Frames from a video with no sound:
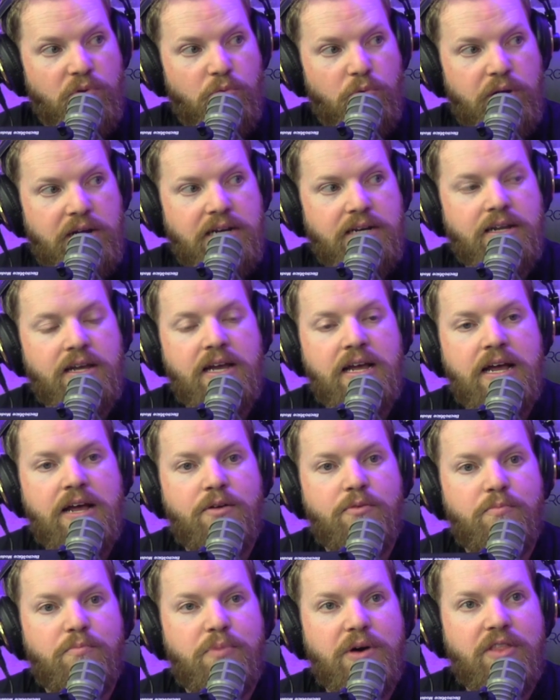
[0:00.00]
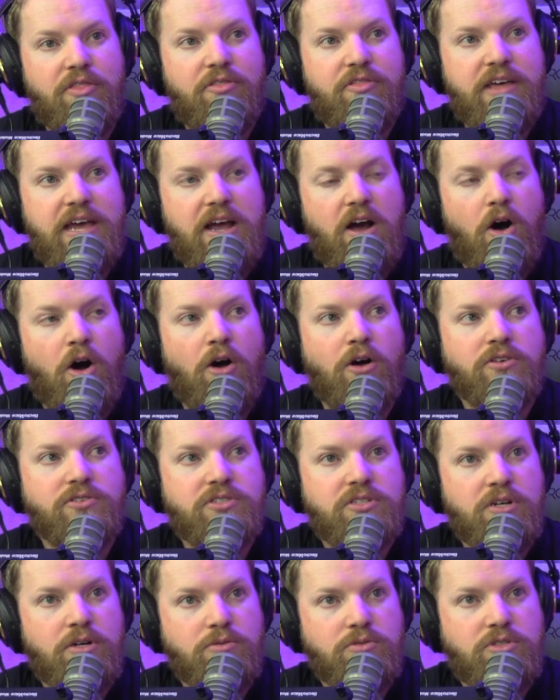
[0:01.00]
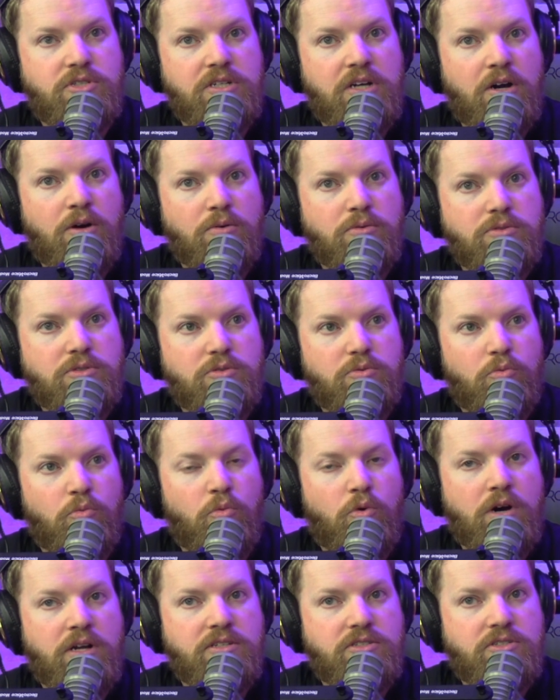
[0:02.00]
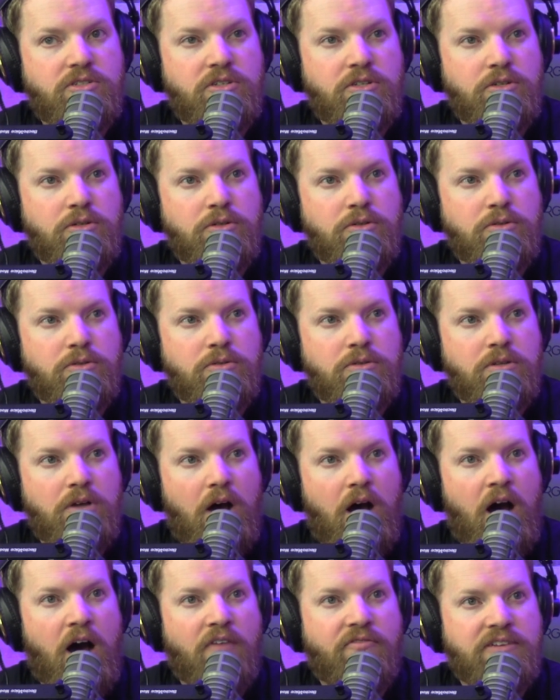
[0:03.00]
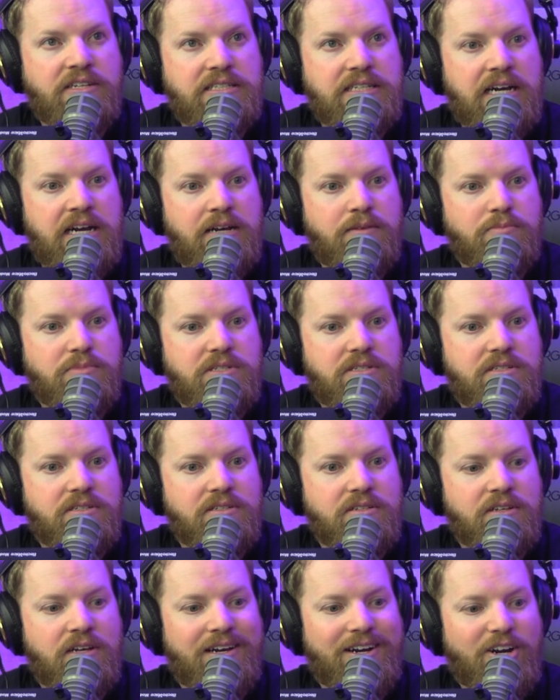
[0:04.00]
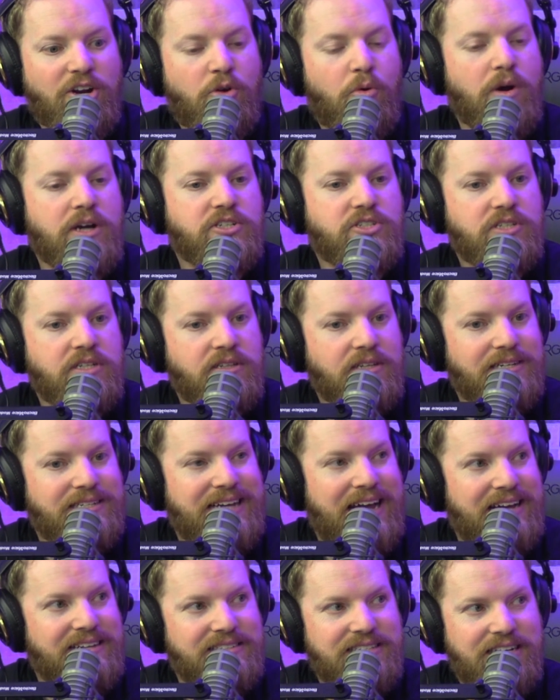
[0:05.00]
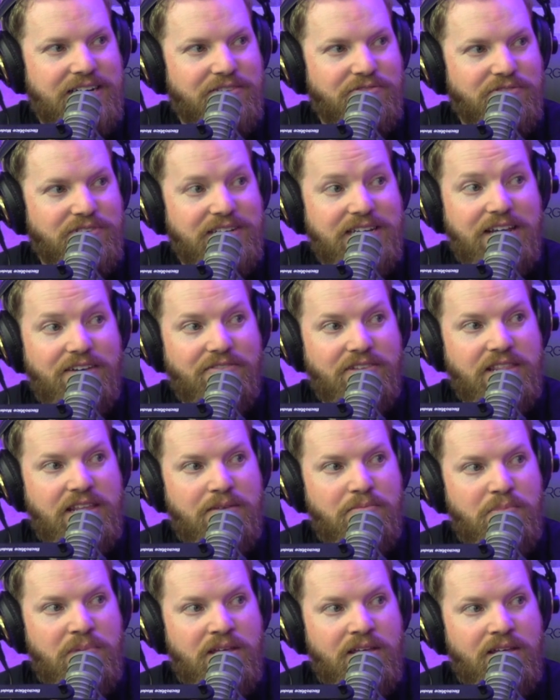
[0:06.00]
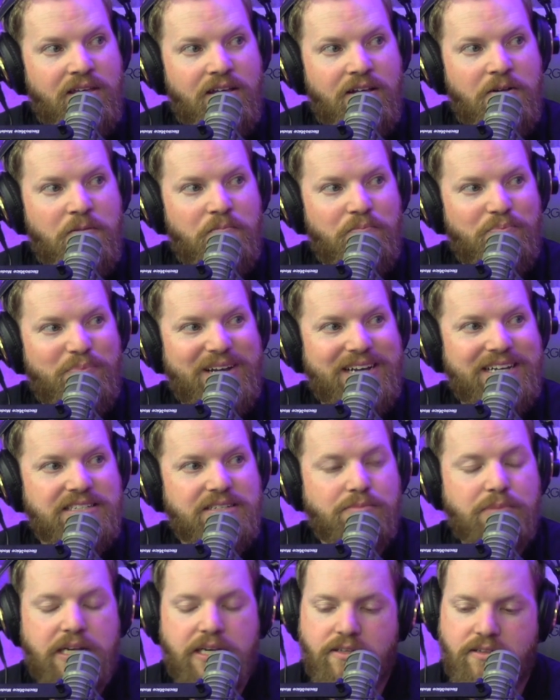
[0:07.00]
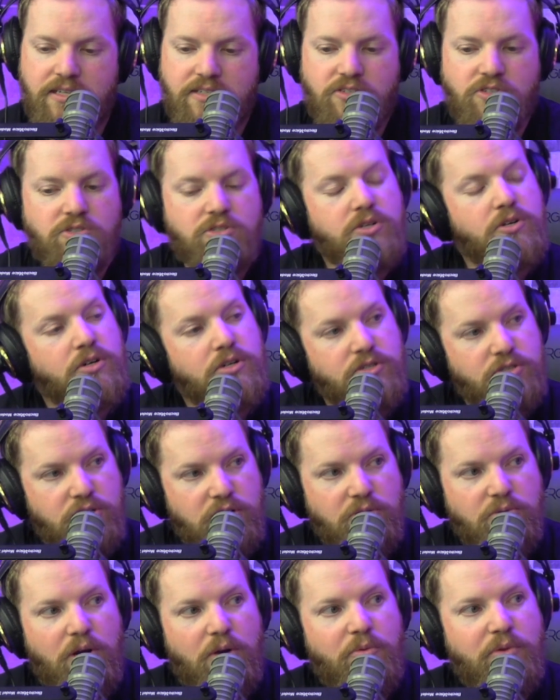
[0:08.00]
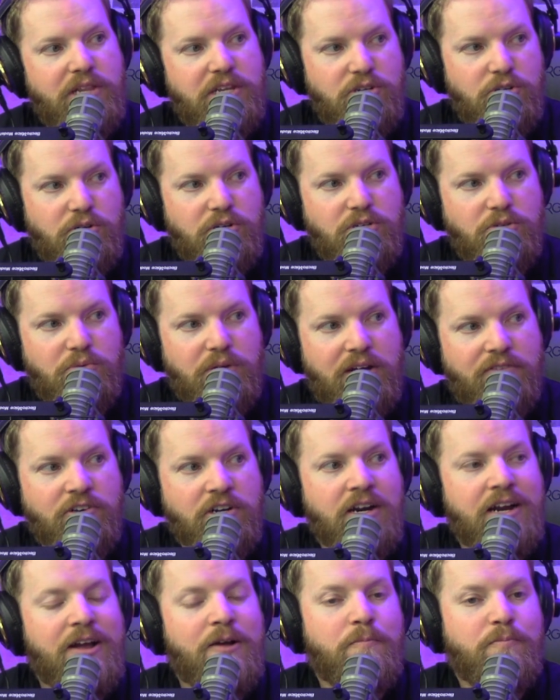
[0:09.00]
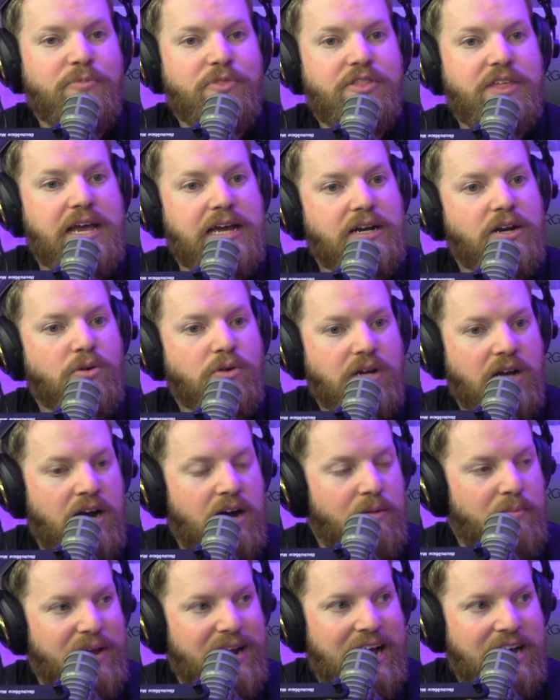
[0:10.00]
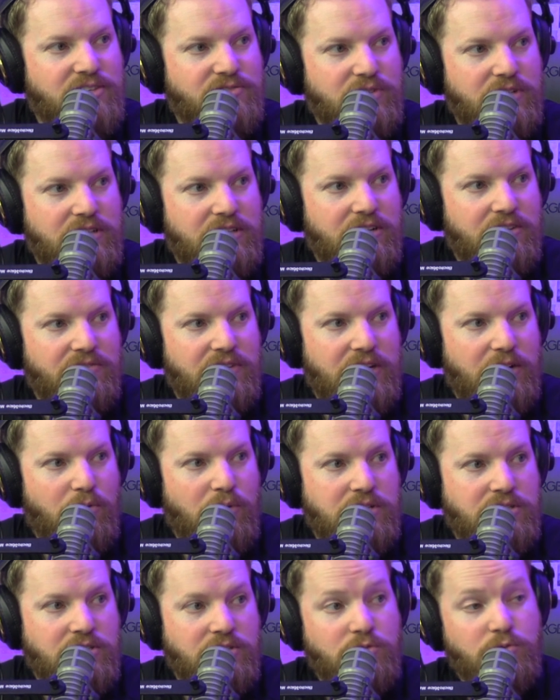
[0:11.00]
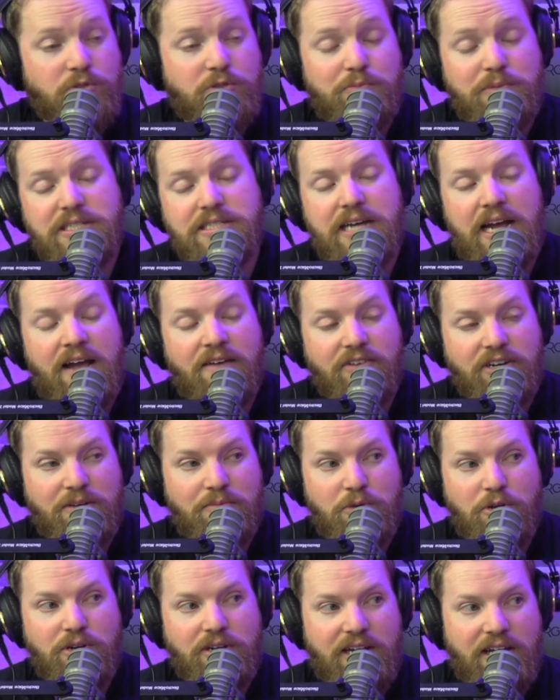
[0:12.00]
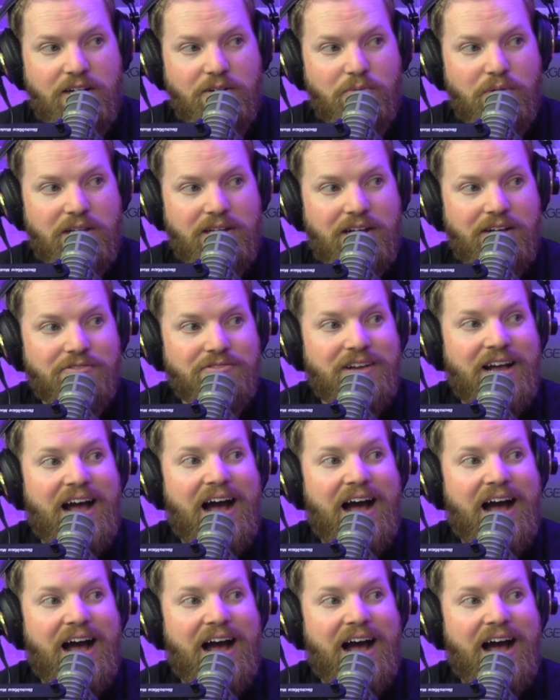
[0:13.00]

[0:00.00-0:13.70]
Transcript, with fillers: right? But they also don't want to oftentimes uh, question the task that I've given them, mm-hmm. because I'm like, this is yours. You can run with it. You can do whatever. They don't come and ask for clarifying questions, which means I haven't communicated well enough.